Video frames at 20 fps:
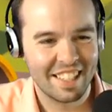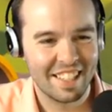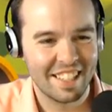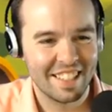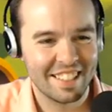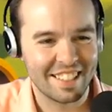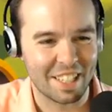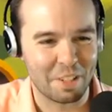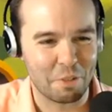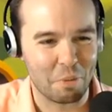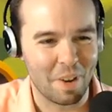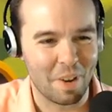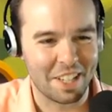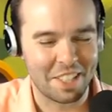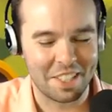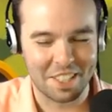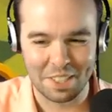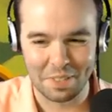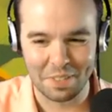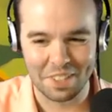It's like
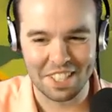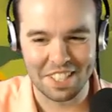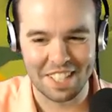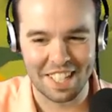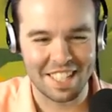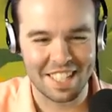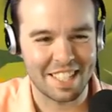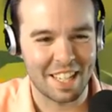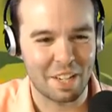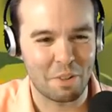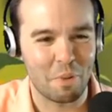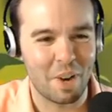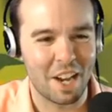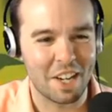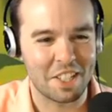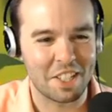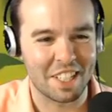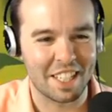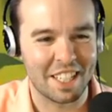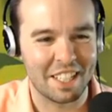watching... Someone just said it's like
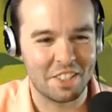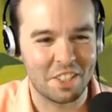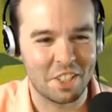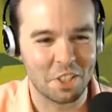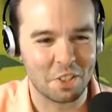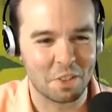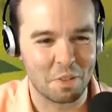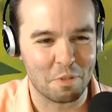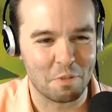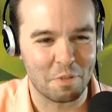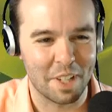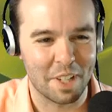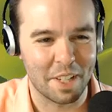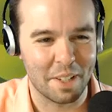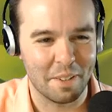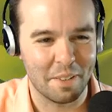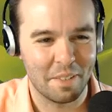watching children fight.